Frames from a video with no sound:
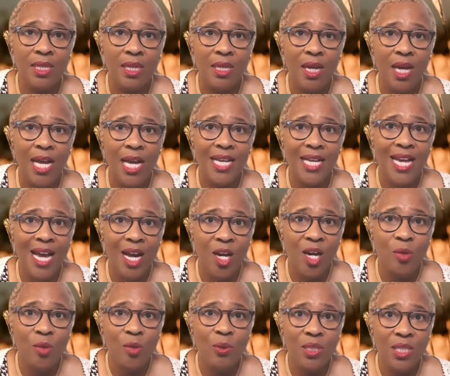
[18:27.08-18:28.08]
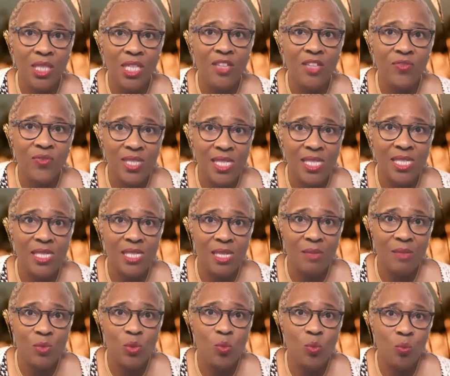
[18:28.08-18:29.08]
And our belief
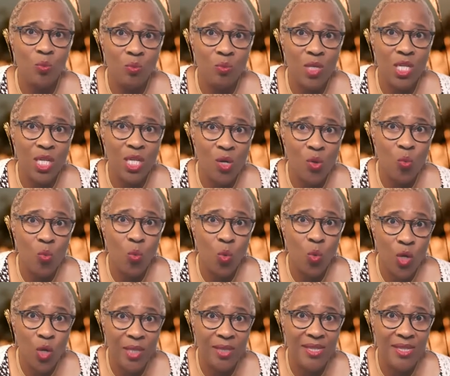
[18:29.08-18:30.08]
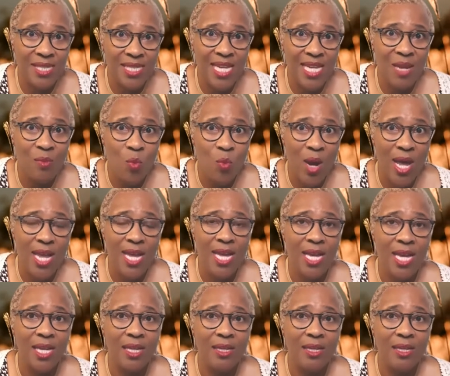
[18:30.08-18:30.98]
systems, you know, work the same way.